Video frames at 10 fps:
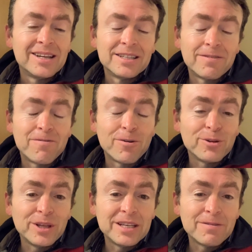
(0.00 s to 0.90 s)
to
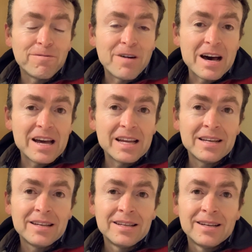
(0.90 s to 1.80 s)
fully
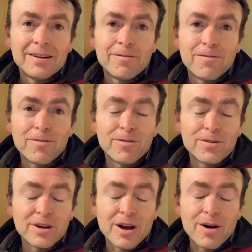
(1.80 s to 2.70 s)
define
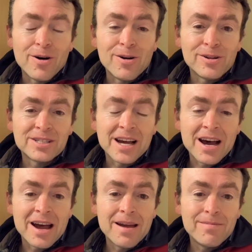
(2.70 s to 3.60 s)
for all
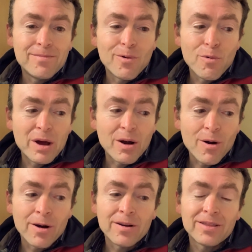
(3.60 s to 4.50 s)
time, what
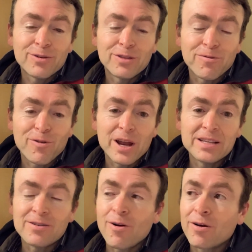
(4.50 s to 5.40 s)
the
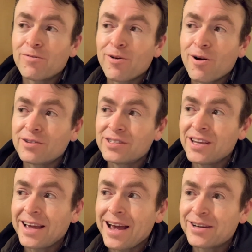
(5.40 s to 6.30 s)
phrase art for art's
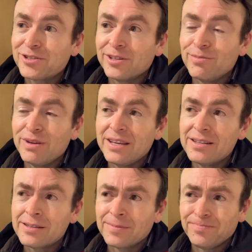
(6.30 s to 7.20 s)
sake actually
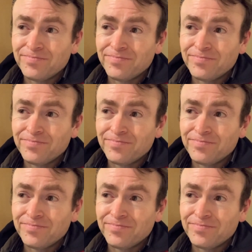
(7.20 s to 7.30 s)
means.